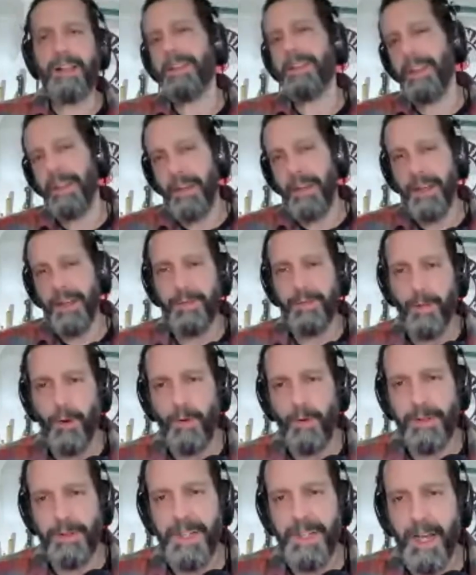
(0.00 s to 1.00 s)
of the knife
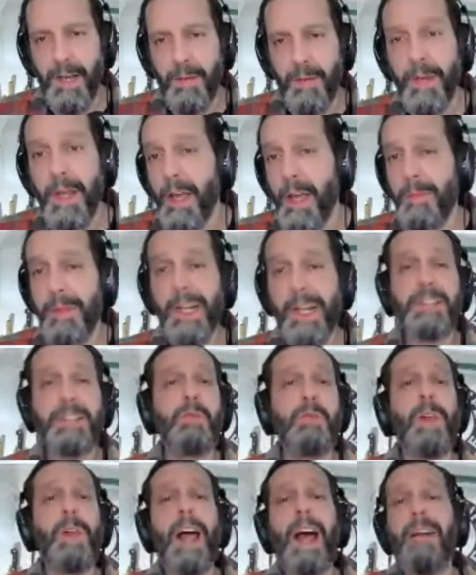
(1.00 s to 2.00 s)
over time because
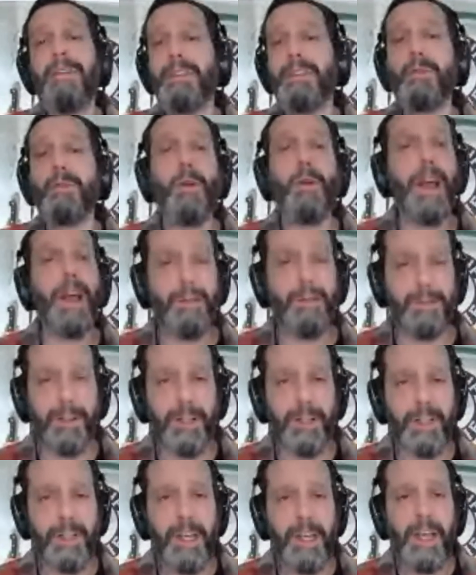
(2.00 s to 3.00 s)
you will have it
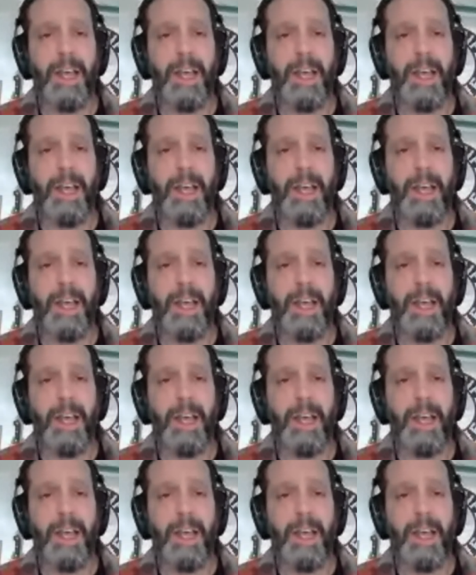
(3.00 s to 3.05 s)
forever